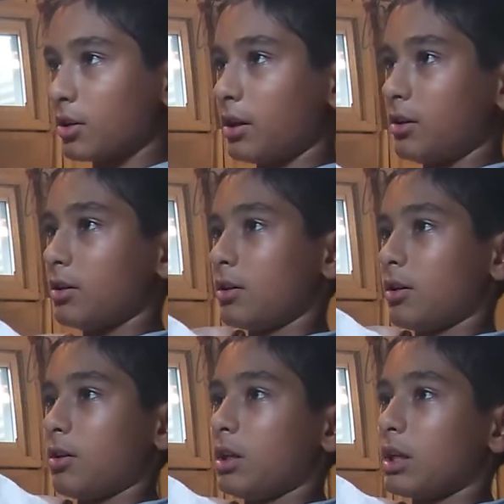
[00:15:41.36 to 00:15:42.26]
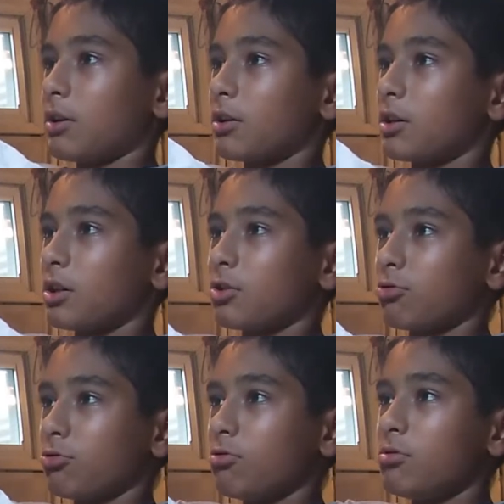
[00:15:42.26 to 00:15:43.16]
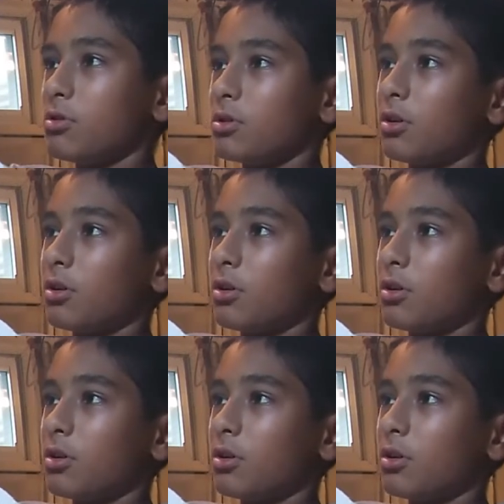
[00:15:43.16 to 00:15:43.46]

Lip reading: Okay, now I'm going to unscrew